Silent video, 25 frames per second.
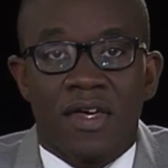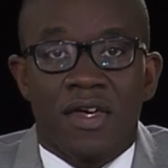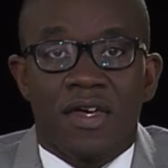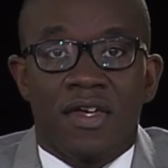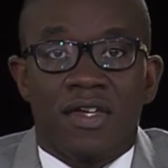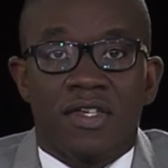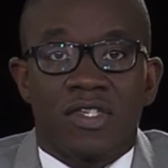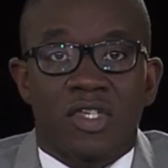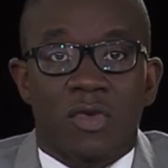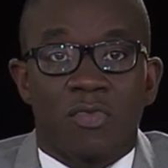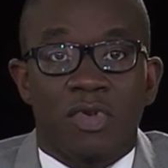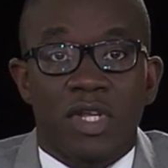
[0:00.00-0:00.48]

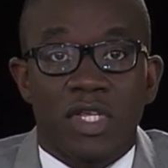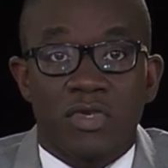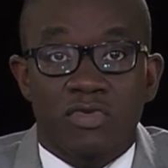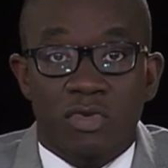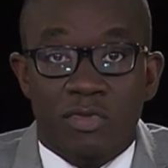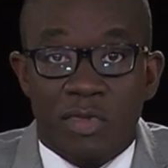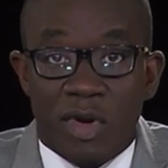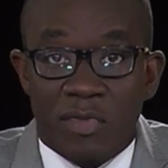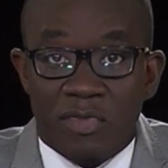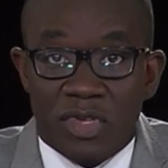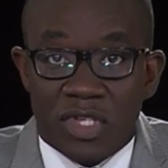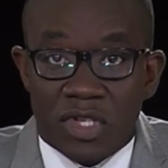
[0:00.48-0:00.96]
So please
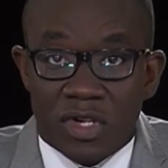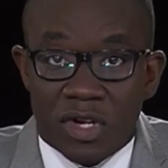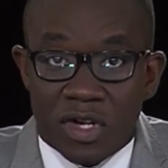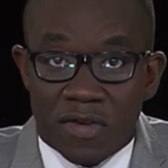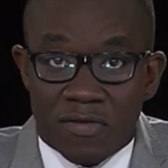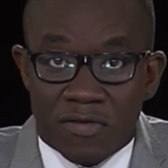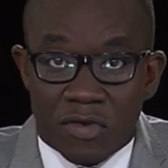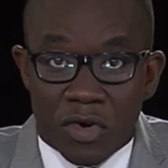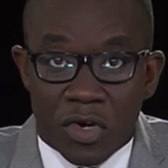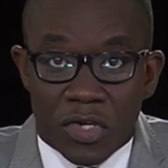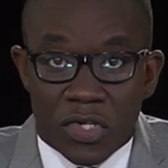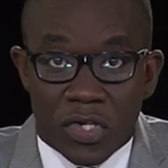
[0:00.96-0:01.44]
remember to look
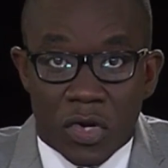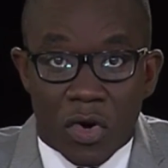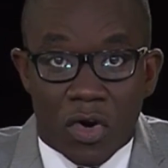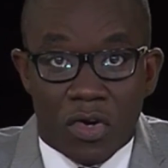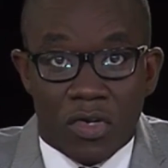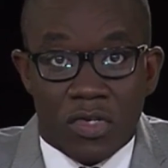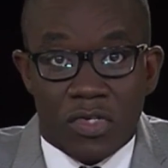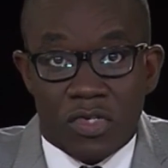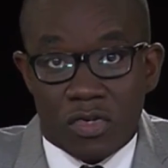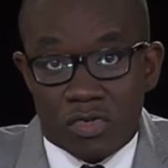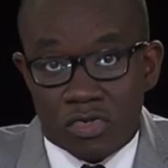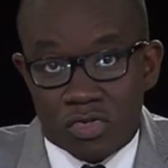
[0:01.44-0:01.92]
for us
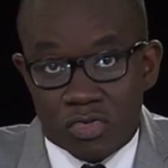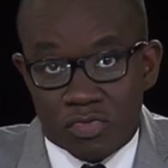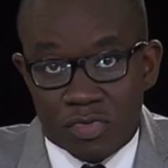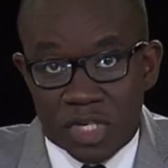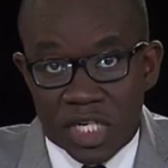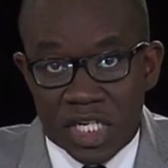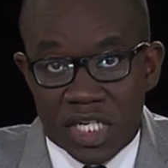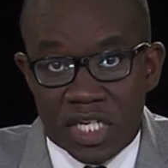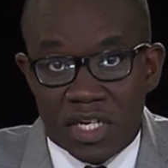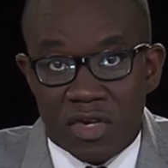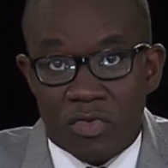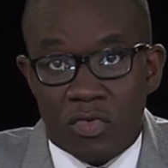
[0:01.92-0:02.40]
on social
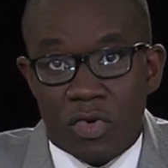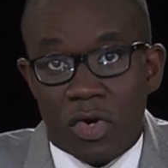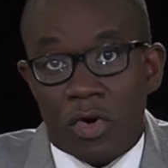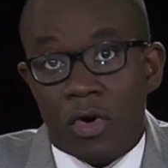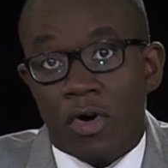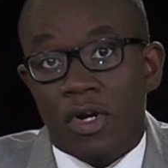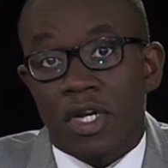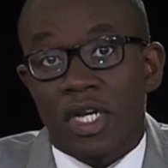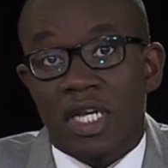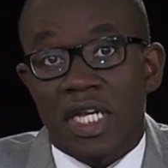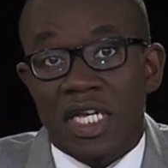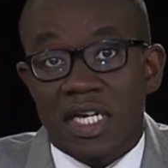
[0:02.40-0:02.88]
media. We are
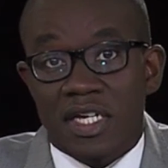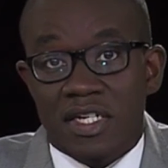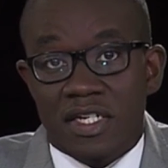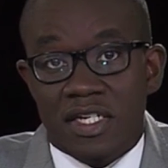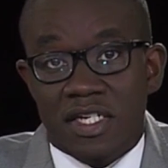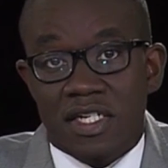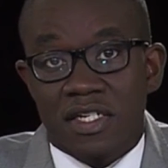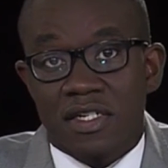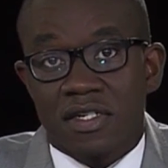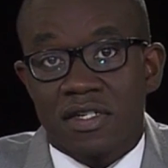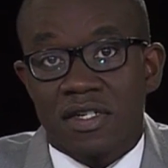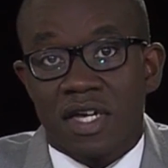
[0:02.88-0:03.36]
on
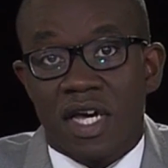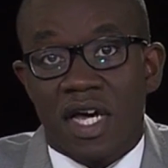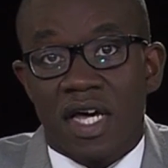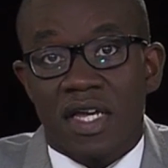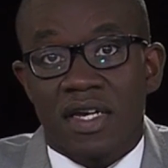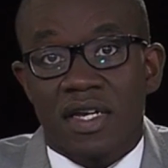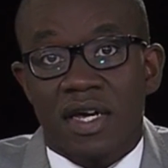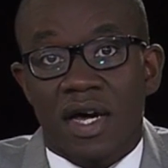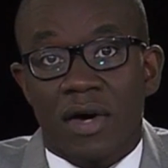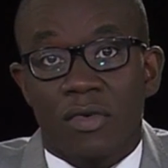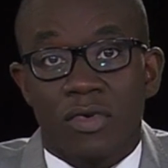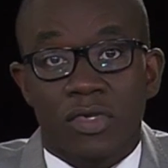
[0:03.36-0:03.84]
LinkedIn,
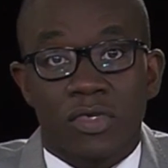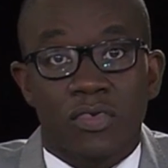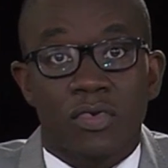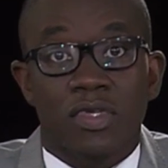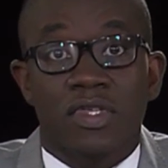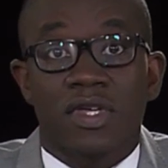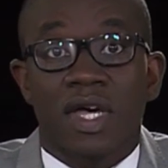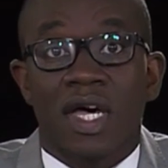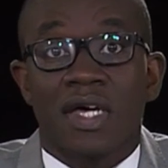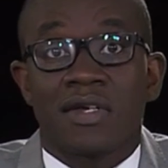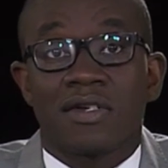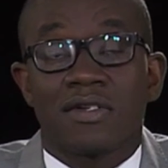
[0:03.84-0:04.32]
and our
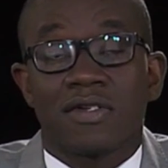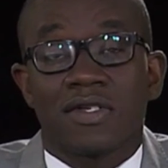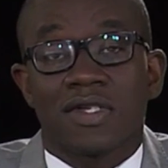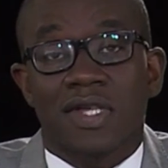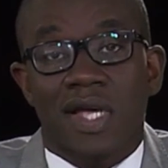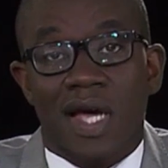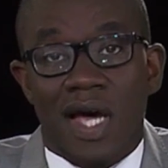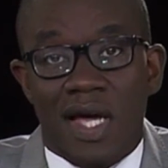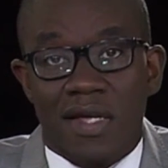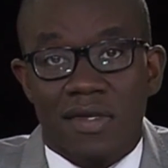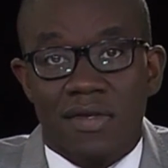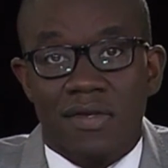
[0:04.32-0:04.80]
Twitter handle is
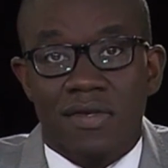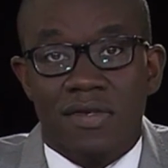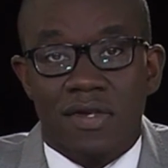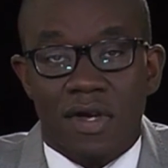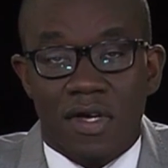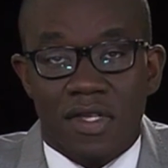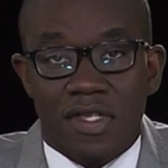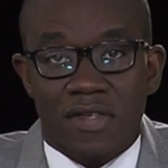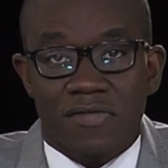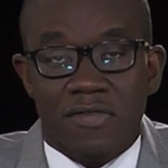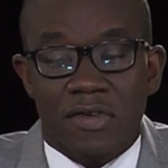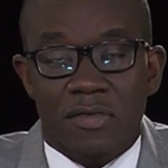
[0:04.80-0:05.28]

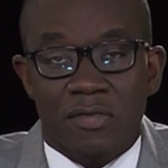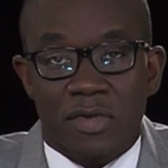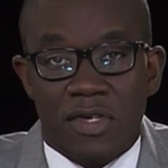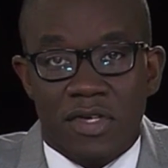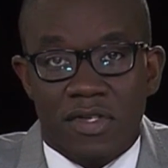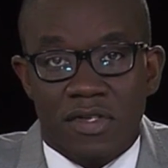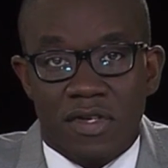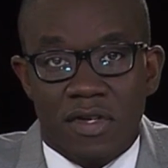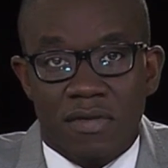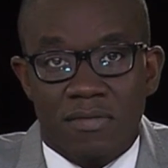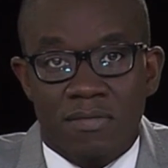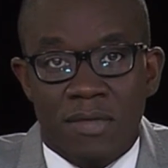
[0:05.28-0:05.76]

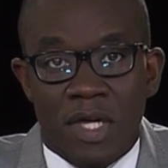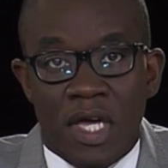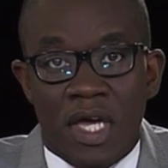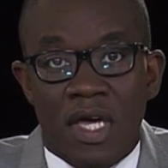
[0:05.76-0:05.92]
@scientificbeta.